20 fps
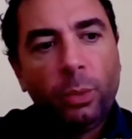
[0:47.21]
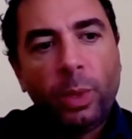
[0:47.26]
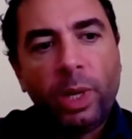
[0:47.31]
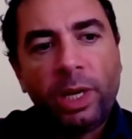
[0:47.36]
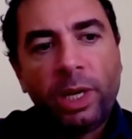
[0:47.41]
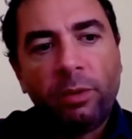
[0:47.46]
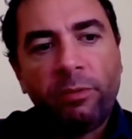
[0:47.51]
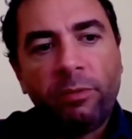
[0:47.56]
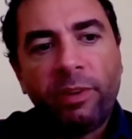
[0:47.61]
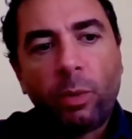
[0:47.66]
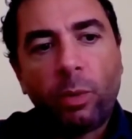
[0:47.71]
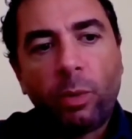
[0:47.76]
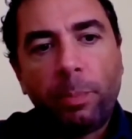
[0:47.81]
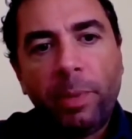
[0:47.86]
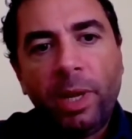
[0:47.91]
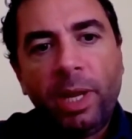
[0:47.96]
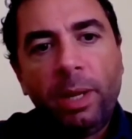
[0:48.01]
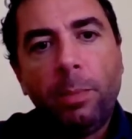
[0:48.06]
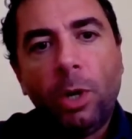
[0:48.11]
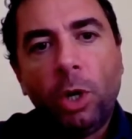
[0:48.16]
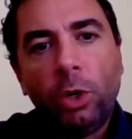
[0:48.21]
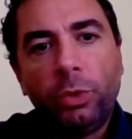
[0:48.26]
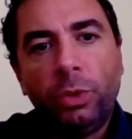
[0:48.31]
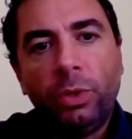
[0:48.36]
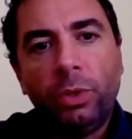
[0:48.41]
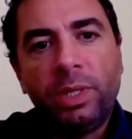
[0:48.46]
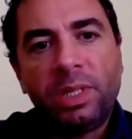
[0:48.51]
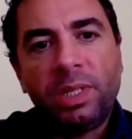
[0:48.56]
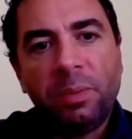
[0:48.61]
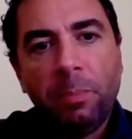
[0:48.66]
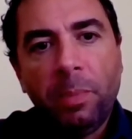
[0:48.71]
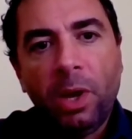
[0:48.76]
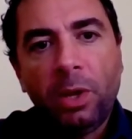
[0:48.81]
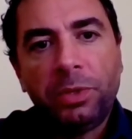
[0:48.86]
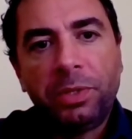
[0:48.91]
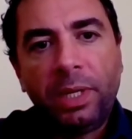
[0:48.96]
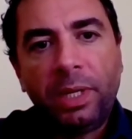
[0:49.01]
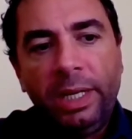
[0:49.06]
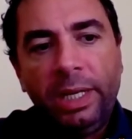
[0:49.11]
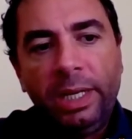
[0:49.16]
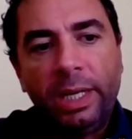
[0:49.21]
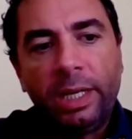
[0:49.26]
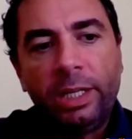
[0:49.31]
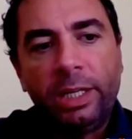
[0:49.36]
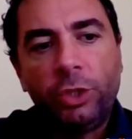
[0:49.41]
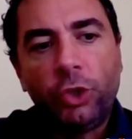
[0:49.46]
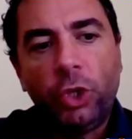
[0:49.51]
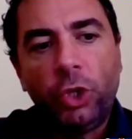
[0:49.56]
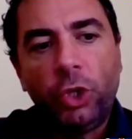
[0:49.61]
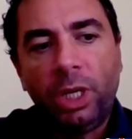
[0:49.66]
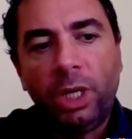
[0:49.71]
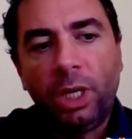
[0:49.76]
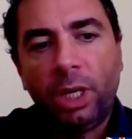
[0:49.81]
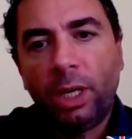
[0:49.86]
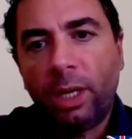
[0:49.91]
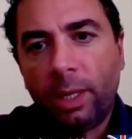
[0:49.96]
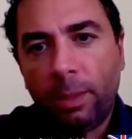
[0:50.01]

One of our main modules is about clinical engineering,